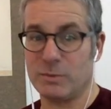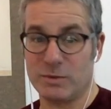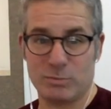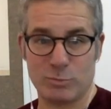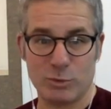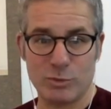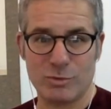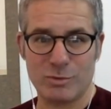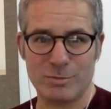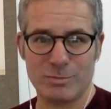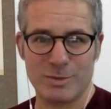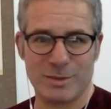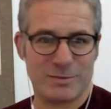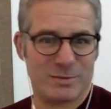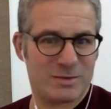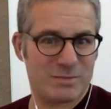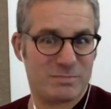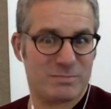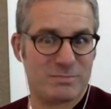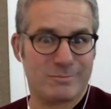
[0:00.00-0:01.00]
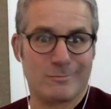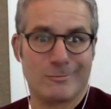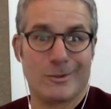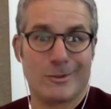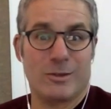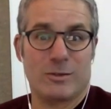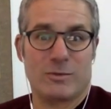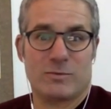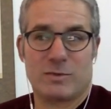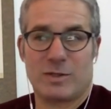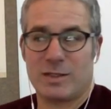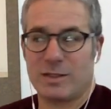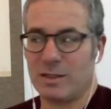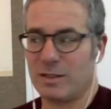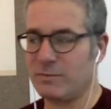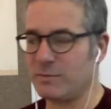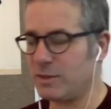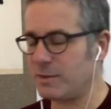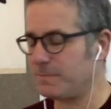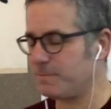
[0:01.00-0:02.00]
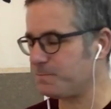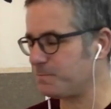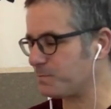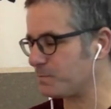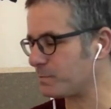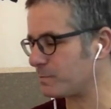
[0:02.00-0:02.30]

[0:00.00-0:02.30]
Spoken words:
was brutal, but it was wonderful. I loved it.